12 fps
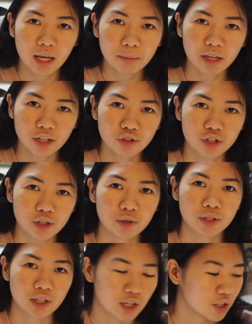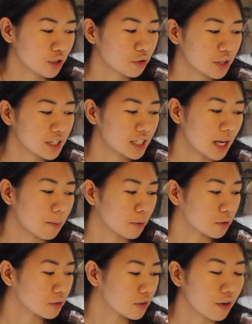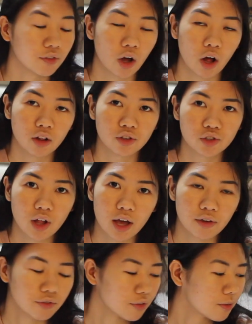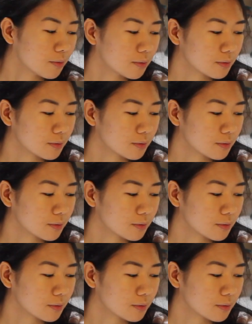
Let me introduce these 3 staples of college life.